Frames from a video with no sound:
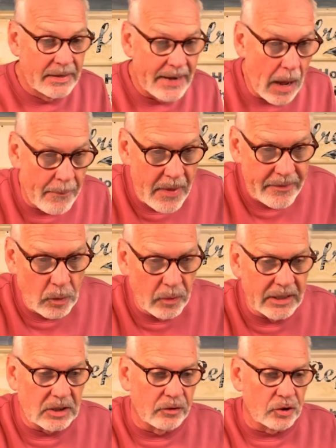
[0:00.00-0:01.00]
Now, then we
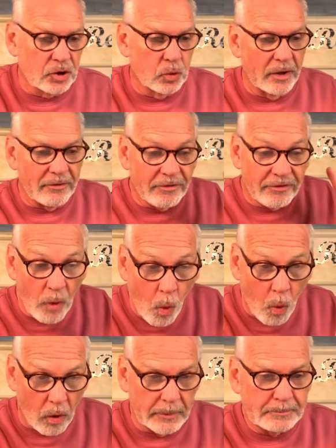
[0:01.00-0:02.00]
get to verse
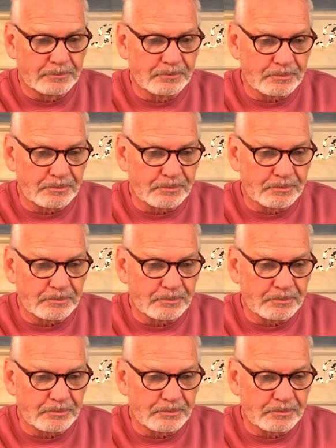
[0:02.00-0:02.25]
24,